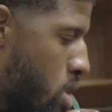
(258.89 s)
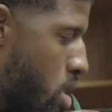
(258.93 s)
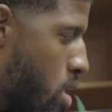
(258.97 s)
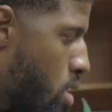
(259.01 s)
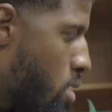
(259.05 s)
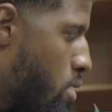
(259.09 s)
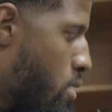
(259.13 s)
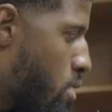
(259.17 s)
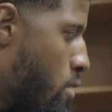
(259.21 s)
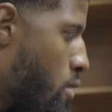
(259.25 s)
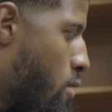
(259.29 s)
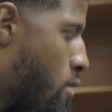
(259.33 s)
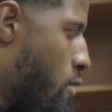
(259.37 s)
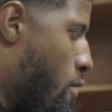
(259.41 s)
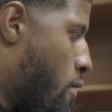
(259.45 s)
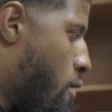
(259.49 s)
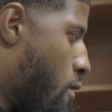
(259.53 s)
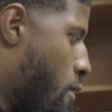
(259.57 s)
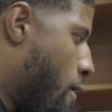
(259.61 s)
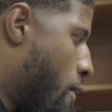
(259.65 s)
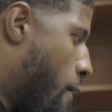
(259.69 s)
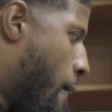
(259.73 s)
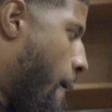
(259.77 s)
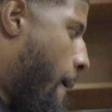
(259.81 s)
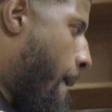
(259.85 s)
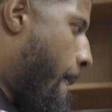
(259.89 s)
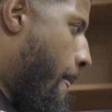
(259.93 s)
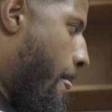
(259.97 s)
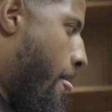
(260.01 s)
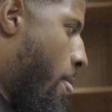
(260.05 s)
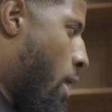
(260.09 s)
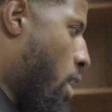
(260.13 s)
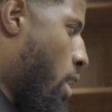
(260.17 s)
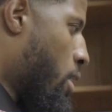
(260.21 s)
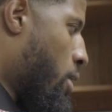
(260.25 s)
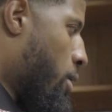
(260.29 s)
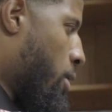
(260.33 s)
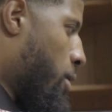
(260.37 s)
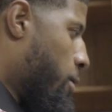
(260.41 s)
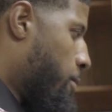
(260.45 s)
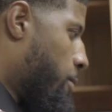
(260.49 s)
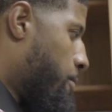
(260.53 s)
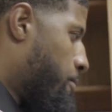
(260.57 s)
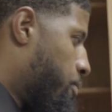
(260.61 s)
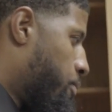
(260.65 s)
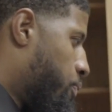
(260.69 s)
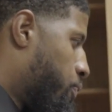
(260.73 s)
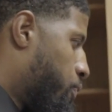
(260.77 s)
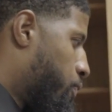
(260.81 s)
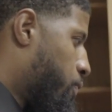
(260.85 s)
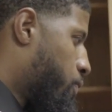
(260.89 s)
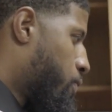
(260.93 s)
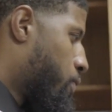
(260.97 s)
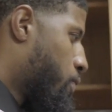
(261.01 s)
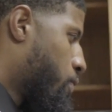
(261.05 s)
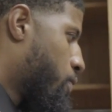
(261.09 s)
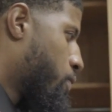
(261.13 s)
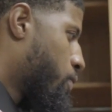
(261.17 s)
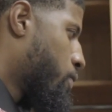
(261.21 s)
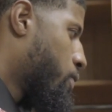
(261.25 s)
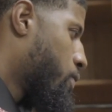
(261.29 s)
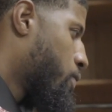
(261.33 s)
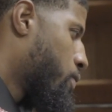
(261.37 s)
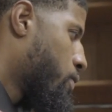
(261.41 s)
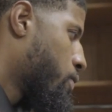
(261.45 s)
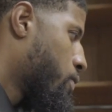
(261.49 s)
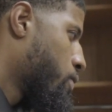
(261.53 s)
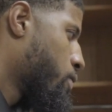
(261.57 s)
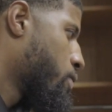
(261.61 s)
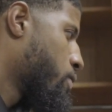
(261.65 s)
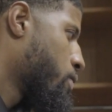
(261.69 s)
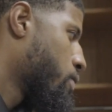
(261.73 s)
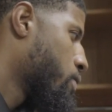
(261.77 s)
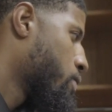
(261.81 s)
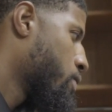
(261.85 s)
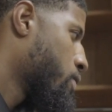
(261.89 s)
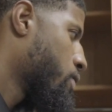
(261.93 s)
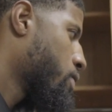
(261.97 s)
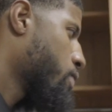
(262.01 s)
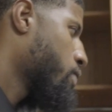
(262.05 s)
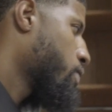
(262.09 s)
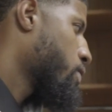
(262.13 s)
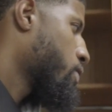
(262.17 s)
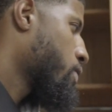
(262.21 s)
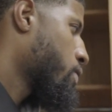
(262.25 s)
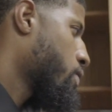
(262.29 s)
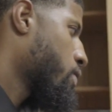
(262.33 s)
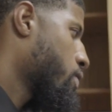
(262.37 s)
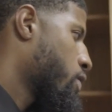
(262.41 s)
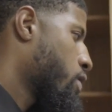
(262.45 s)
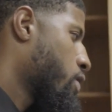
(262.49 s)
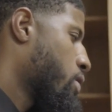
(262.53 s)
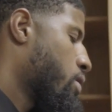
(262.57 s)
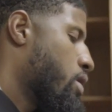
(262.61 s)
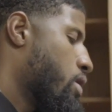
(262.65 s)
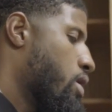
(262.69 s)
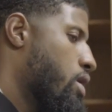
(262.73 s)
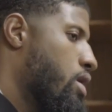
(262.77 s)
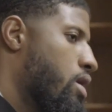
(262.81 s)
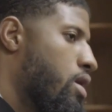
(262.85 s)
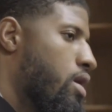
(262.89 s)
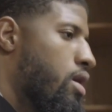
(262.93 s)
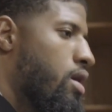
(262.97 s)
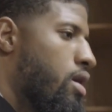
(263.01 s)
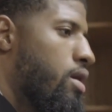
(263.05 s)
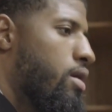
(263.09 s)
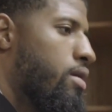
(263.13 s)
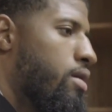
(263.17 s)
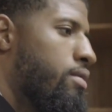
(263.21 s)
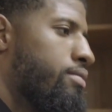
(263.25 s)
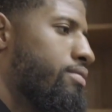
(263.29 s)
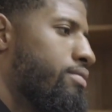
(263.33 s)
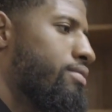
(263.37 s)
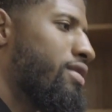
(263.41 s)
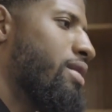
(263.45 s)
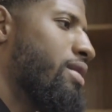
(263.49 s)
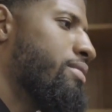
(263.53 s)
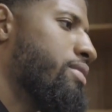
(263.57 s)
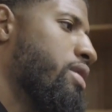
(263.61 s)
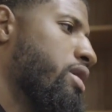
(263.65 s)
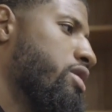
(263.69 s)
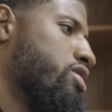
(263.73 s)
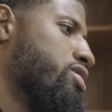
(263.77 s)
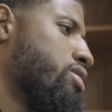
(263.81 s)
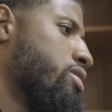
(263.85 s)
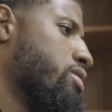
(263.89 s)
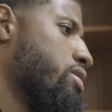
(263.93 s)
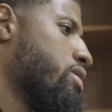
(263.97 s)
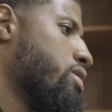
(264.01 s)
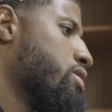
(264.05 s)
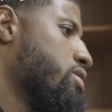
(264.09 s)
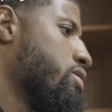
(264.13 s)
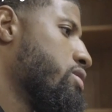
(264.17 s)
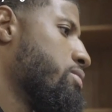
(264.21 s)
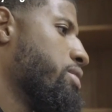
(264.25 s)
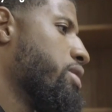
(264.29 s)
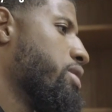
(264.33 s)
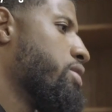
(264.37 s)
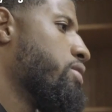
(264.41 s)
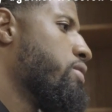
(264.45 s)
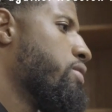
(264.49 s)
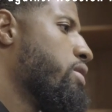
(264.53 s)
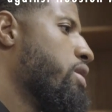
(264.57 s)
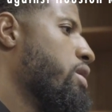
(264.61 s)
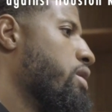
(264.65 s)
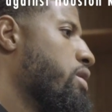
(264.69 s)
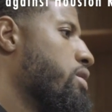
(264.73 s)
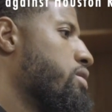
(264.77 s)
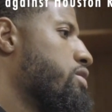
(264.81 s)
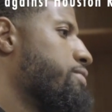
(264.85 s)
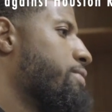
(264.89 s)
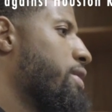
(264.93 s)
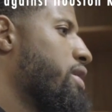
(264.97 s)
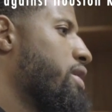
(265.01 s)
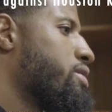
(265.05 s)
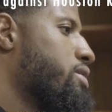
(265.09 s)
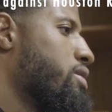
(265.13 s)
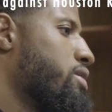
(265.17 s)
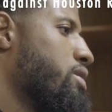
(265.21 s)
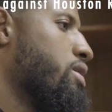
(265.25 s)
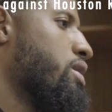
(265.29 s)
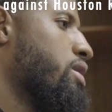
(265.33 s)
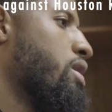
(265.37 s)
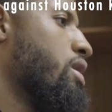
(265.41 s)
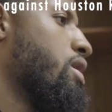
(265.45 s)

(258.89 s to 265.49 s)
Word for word: attack teams playing that sort of bizarre style? Um, I'm not sure. This would be unique, especially